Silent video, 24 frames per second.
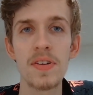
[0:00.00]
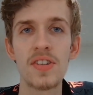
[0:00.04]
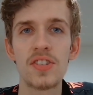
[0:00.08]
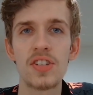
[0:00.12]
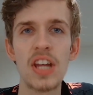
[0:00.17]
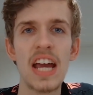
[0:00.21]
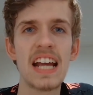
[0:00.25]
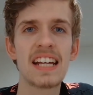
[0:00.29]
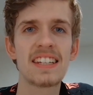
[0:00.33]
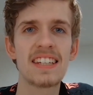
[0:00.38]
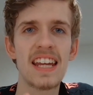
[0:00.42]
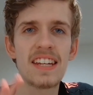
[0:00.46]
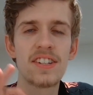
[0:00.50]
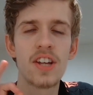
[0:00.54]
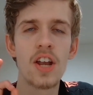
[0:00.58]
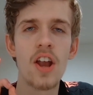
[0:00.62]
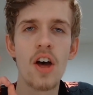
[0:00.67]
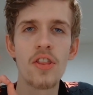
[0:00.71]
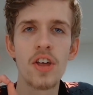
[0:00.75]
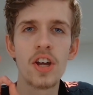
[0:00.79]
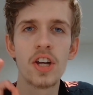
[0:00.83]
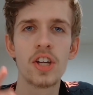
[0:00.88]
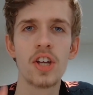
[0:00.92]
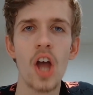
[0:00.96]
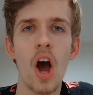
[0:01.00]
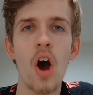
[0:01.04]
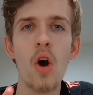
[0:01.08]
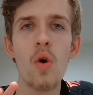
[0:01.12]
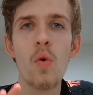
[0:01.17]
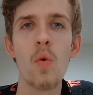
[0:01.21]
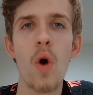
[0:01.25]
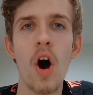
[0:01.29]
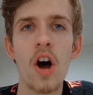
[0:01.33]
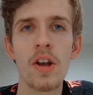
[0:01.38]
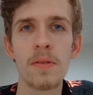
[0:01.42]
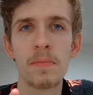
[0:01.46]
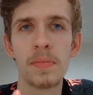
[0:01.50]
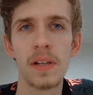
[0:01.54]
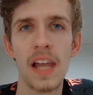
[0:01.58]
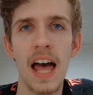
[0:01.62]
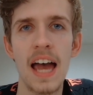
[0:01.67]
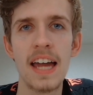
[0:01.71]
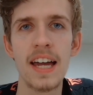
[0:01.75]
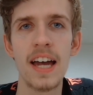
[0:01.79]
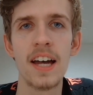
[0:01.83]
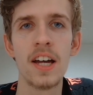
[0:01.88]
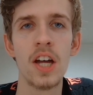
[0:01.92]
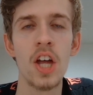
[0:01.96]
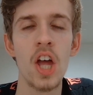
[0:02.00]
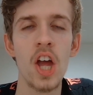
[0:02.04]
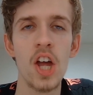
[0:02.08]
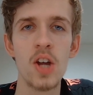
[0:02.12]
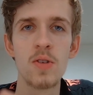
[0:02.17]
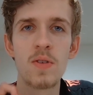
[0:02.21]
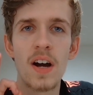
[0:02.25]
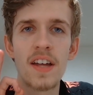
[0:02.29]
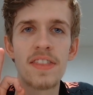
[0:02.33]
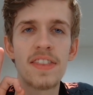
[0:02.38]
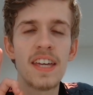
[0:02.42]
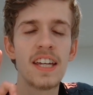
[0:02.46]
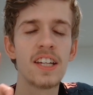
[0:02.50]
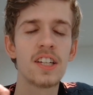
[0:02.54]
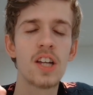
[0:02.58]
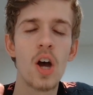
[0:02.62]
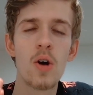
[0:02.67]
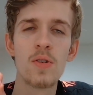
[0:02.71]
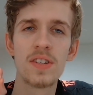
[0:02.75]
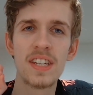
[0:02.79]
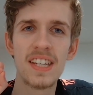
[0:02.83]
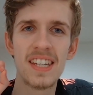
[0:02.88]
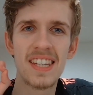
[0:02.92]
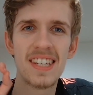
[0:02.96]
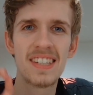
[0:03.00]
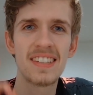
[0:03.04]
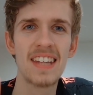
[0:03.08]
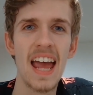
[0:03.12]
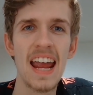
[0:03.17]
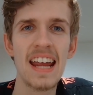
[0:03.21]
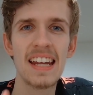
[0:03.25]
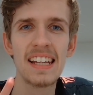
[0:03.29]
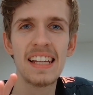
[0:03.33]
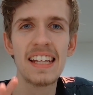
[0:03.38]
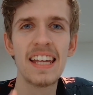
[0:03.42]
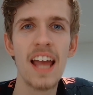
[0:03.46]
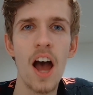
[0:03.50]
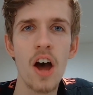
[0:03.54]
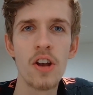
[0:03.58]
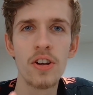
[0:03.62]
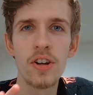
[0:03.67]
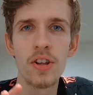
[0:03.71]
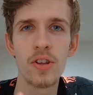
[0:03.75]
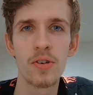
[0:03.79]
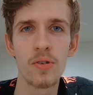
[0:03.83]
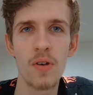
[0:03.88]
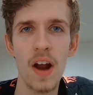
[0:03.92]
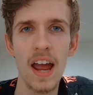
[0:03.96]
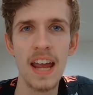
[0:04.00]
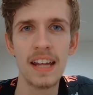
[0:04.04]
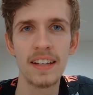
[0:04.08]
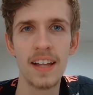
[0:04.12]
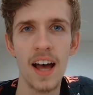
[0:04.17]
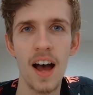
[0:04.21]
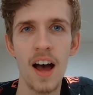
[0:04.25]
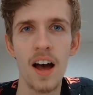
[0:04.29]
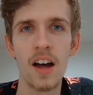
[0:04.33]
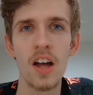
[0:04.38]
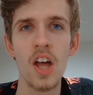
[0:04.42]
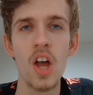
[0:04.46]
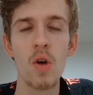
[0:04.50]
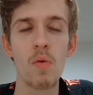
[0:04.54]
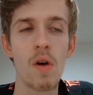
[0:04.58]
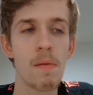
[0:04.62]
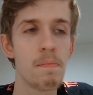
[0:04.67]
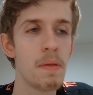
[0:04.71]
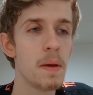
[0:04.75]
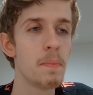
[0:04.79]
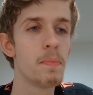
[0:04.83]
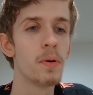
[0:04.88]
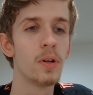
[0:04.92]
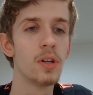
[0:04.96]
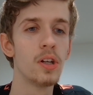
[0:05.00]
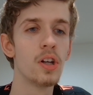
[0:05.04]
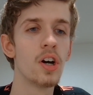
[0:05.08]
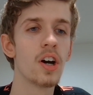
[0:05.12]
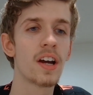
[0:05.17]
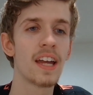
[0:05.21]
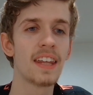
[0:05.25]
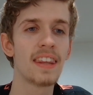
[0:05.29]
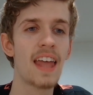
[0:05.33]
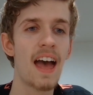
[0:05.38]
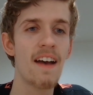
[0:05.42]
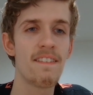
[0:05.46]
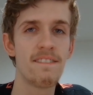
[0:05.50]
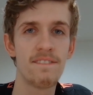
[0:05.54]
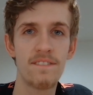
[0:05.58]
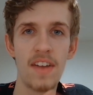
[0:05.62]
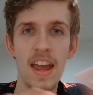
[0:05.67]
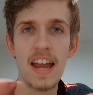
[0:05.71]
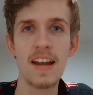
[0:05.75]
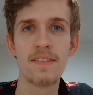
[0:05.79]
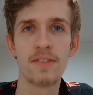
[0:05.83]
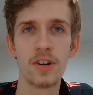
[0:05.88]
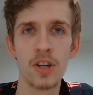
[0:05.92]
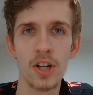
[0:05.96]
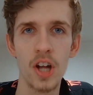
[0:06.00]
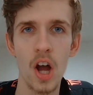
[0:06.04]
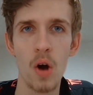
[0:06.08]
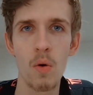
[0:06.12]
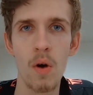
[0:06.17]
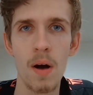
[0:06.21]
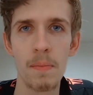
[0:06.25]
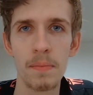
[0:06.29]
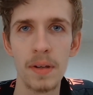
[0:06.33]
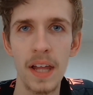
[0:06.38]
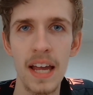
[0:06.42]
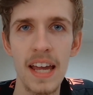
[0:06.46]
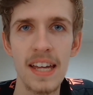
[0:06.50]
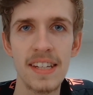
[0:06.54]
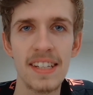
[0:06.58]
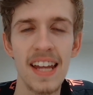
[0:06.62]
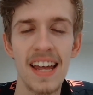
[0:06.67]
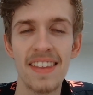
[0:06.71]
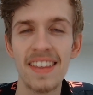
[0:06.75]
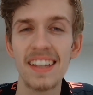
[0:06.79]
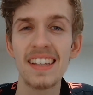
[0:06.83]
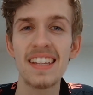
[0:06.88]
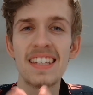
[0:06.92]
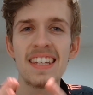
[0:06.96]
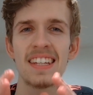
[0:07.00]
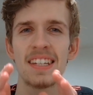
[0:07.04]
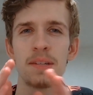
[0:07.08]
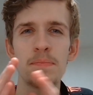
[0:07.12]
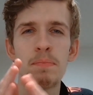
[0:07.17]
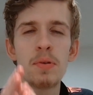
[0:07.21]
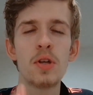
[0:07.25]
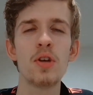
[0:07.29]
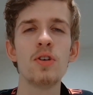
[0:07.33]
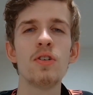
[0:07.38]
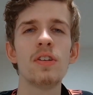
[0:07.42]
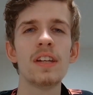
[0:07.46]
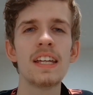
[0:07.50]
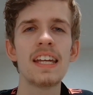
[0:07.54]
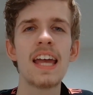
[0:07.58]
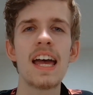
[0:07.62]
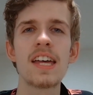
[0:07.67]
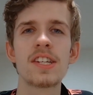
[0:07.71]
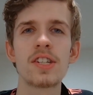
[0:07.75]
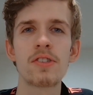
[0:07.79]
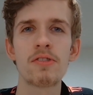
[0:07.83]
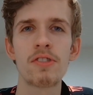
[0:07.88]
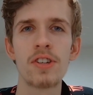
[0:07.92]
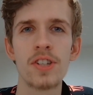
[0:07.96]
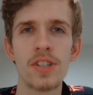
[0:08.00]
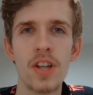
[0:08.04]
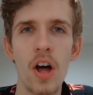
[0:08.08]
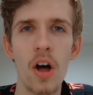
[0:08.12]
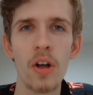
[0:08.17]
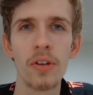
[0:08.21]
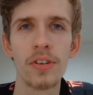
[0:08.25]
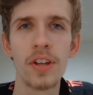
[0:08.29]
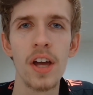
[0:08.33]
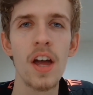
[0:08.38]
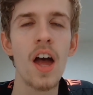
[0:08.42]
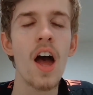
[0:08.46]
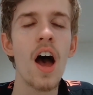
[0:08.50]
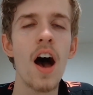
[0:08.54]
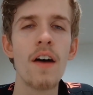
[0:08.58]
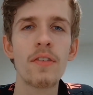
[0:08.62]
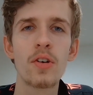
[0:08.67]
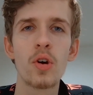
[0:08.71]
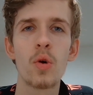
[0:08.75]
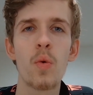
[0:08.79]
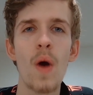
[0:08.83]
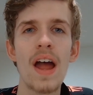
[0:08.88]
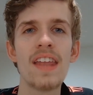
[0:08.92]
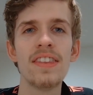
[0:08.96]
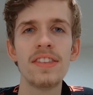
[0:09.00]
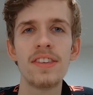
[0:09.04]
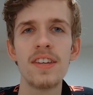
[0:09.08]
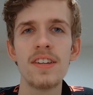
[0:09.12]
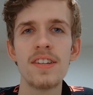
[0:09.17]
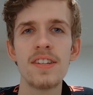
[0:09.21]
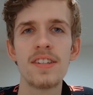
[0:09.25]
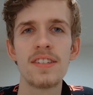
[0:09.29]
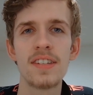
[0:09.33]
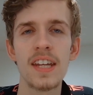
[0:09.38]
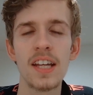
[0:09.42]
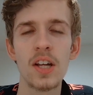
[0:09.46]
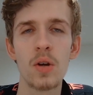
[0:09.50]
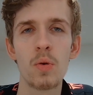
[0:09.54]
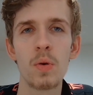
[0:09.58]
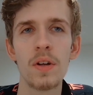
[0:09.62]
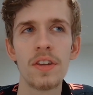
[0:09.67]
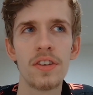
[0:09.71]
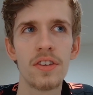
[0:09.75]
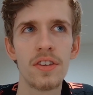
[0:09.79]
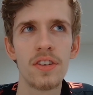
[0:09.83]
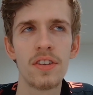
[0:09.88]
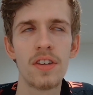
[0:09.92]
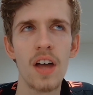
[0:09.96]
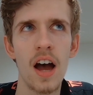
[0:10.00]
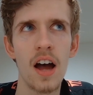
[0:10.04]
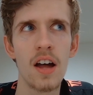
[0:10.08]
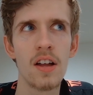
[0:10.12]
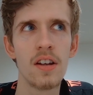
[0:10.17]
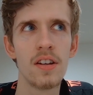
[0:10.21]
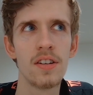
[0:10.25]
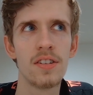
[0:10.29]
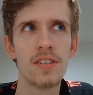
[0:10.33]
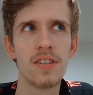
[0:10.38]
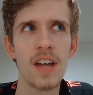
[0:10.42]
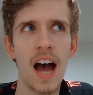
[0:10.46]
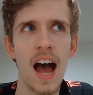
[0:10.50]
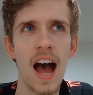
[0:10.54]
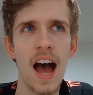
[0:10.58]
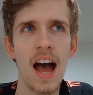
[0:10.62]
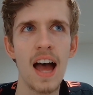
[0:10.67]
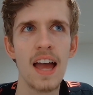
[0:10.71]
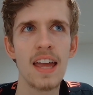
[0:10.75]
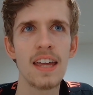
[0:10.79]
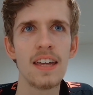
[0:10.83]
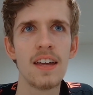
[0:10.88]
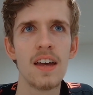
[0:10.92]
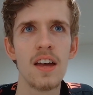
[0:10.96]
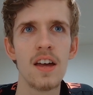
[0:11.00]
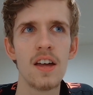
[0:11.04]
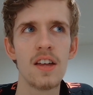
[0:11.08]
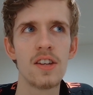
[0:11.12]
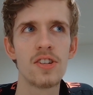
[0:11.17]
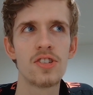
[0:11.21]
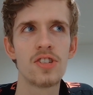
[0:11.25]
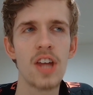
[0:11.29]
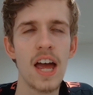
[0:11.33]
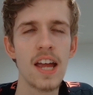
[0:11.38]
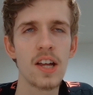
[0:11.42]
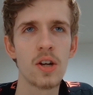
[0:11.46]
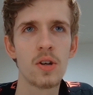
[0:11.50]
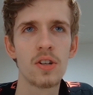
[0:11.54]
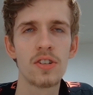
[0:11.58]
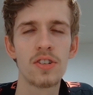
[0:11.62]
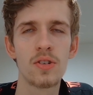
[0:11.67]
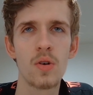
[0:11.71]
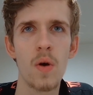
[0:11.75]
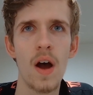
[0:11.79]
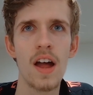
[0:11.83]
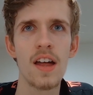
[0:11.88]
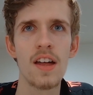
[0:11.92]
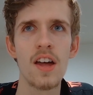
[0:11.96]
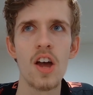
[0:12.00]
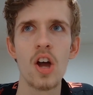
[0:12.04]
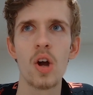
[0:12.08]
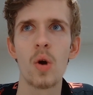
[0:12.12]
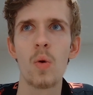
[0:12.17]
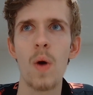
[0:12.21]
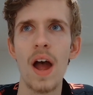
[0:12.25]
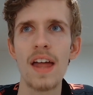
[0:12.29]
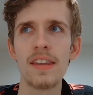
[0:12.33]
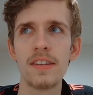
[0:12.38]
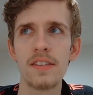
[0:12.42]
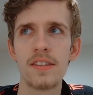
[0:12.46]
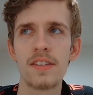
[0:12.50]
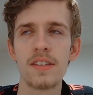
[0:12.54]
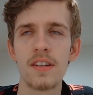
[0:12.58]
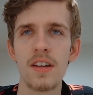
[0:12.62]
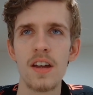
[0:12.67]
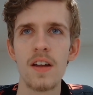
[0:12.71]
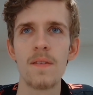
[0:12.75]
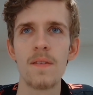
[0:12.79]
6 is another Go 1 player who I think goes insanely under the radar when people look at their favorite Go 1 players. And I think this is purely as a result of Quentin Cinque Dai, Quentin